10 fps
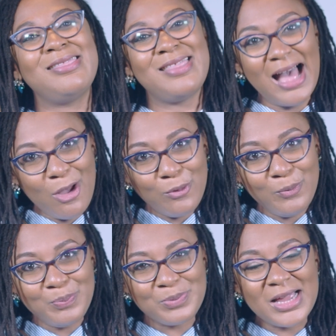thou
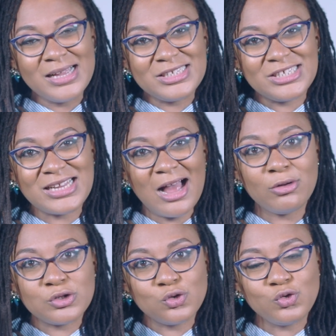
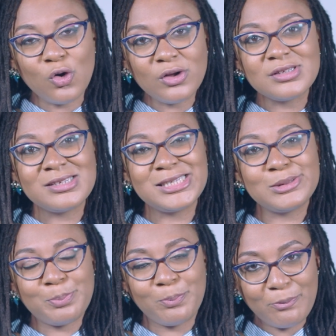shalt not
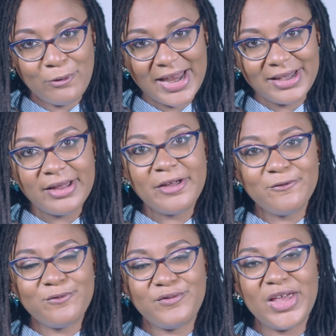spread
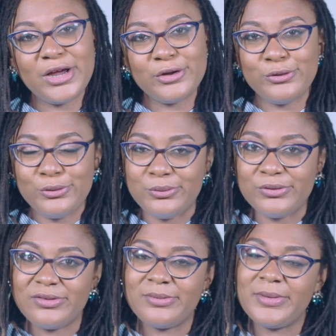fake
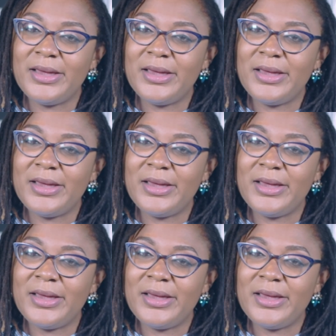news.